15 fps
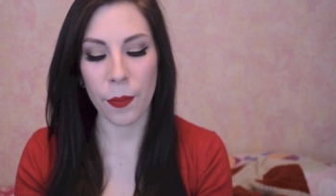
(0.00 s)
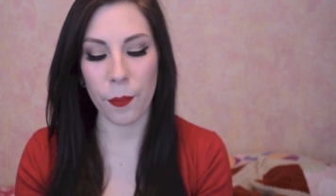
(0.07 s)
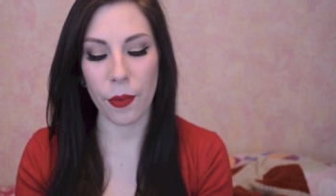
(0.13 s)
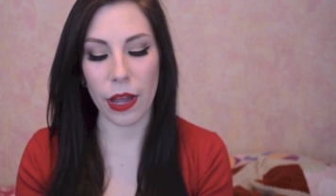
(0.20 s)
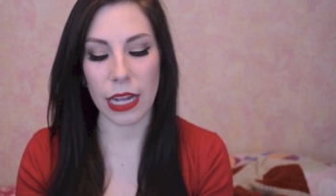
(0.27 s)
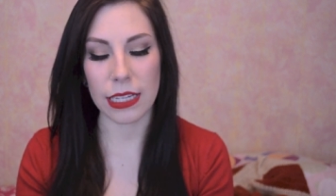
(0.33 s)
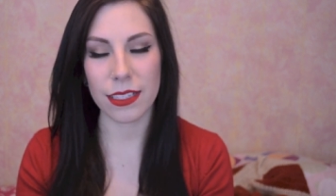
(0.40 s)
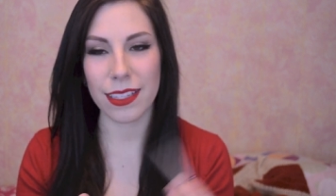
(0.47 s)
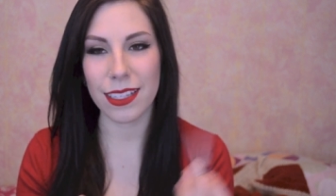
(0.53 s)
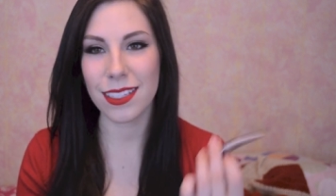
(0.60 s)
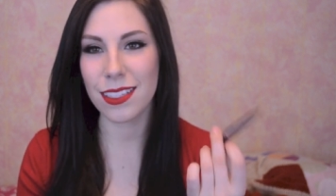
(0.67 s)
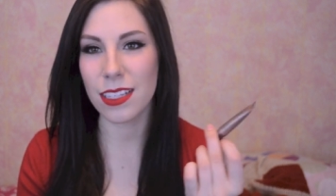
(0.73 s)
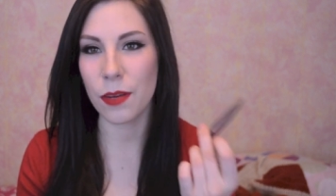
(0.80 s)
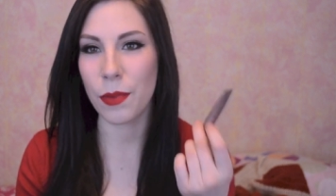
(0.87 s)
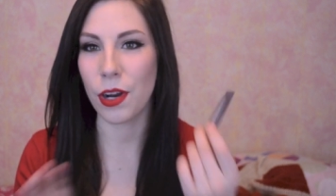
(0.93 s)
But this
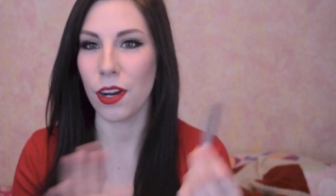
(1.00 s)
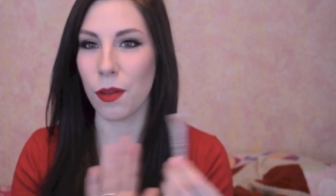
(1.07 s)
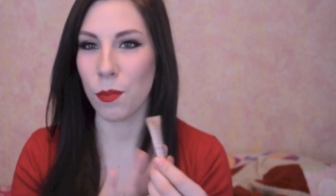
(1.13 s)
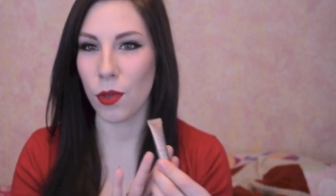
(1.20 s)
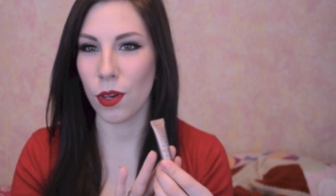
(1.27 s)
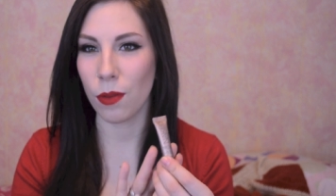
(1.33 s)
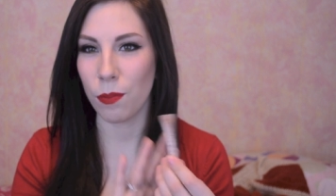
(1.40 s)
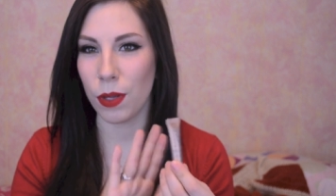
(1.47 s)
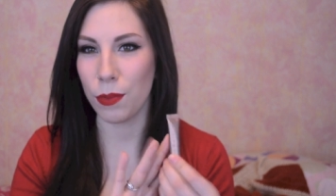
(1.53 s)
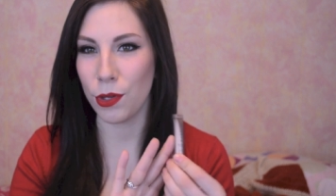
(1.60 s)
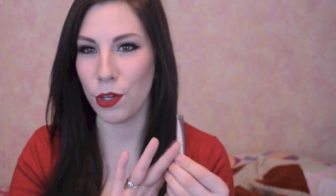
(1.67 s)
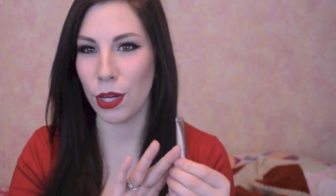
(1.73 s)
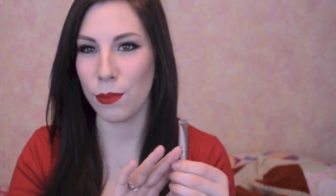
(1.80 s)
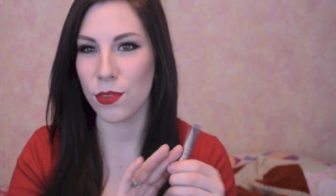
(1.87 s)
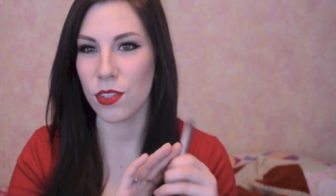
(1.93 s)
is an American
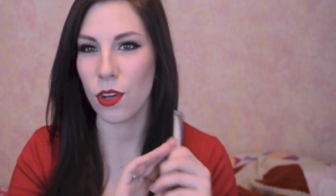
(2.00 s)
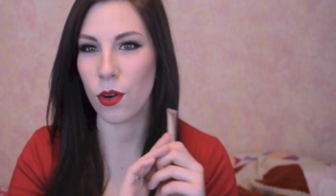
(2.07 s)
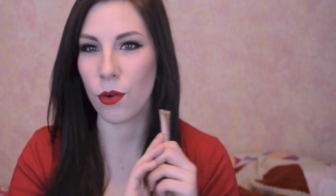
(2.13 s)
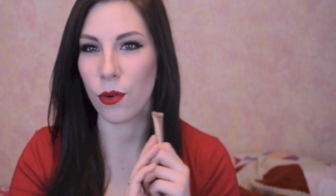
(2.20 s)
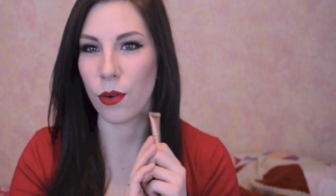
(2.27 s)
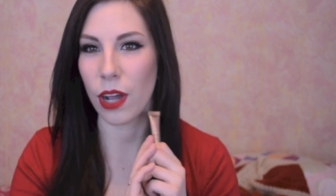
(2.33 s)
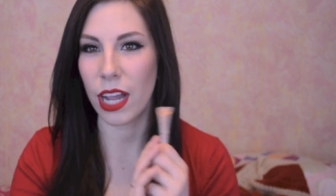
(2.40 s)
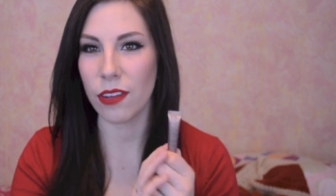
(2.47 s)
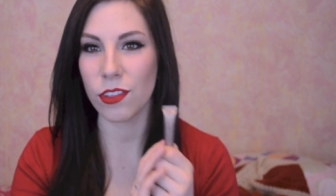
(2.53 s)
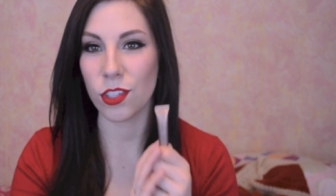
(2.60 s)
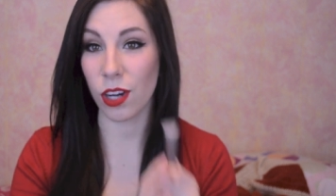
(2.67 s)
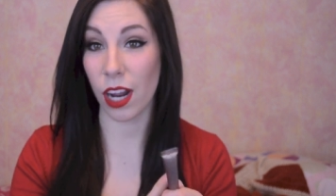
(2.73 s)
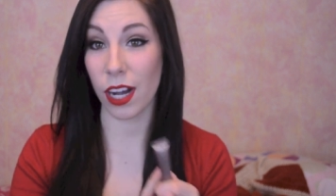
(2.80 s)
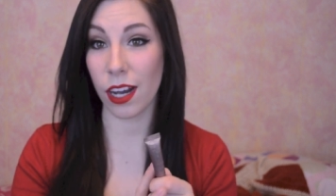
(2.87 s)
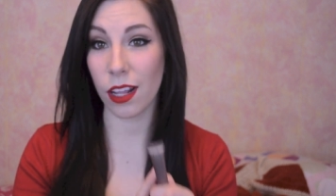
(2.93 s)
BB cream, so I haven't
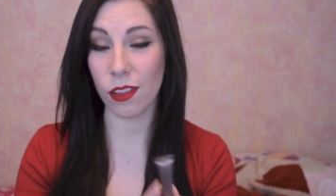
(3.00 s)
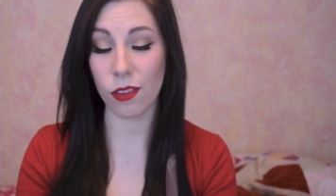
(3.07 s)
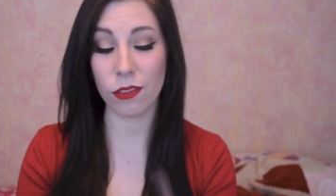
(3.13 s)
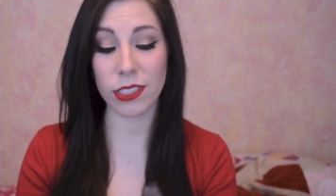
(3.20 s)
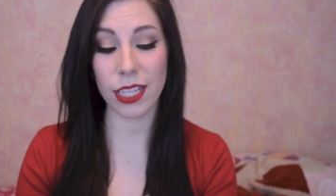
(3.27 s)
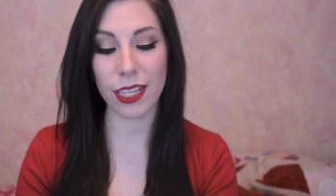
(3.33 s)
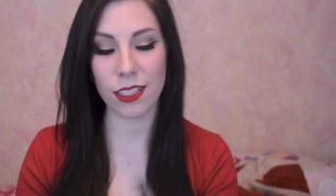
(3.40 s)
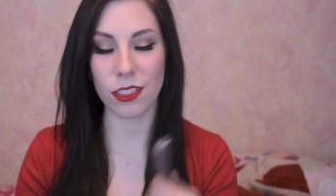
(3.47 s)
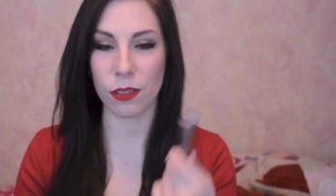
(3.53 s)
tried any of those yet,